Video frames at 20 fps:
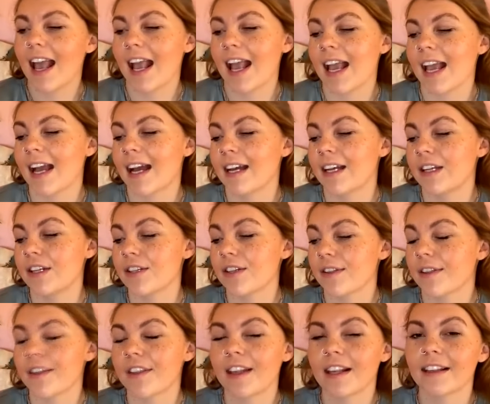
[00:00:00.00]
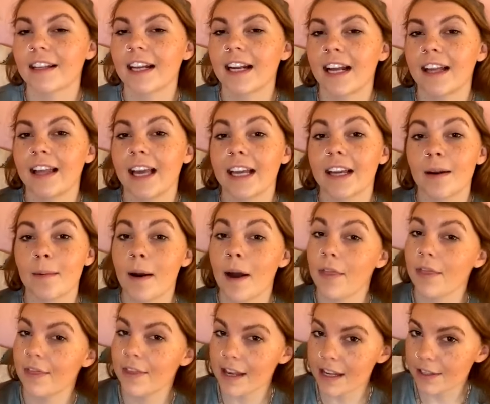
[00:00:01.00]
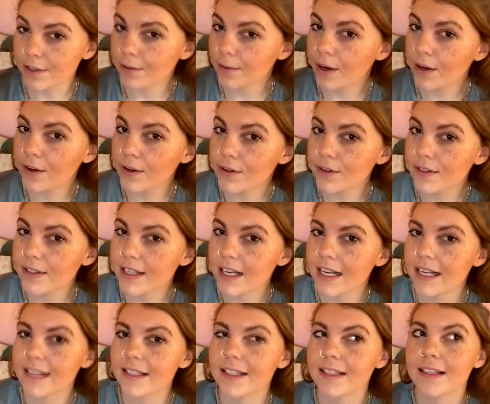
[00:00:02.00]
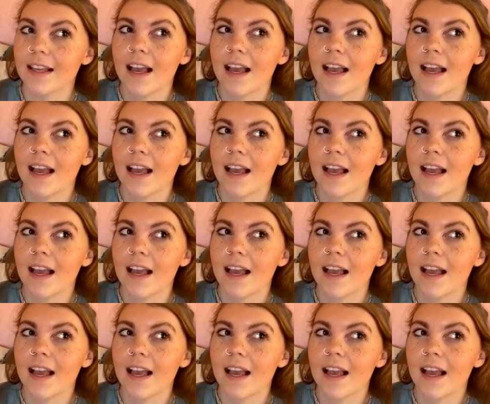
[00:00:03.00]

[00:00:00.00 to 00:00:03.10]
And the thing that I like about this rose is